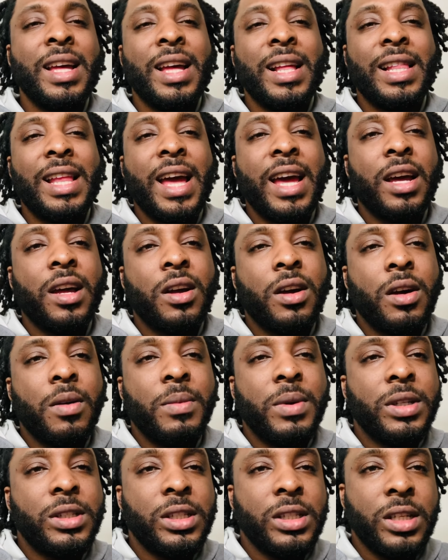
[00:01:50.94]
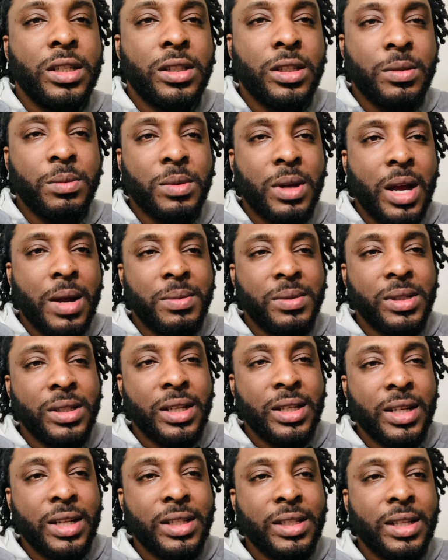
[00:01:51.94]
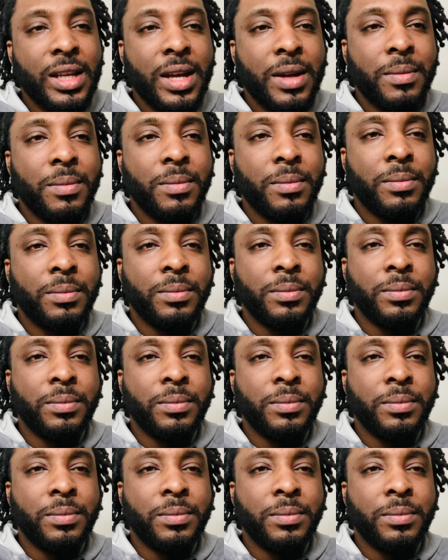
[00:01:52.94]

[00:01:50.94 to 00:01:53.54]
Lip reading: Like, comment, share, subscribe. See you next time.